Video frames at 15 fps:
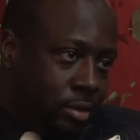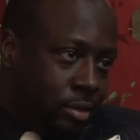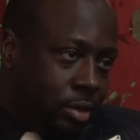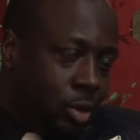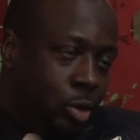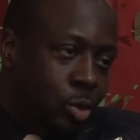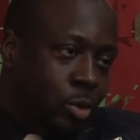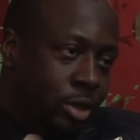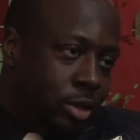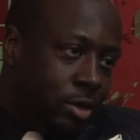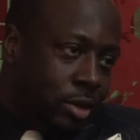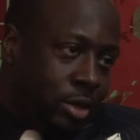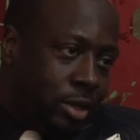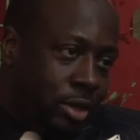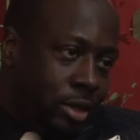Or you wouldn't
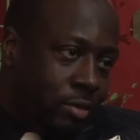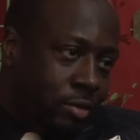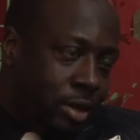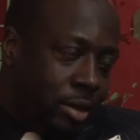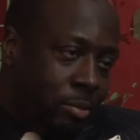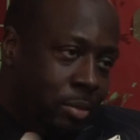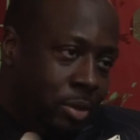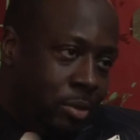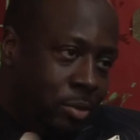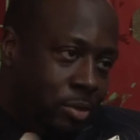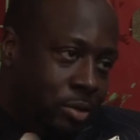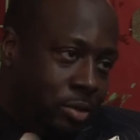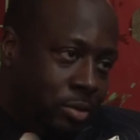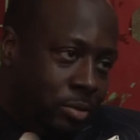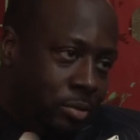call yourself Dead Bones.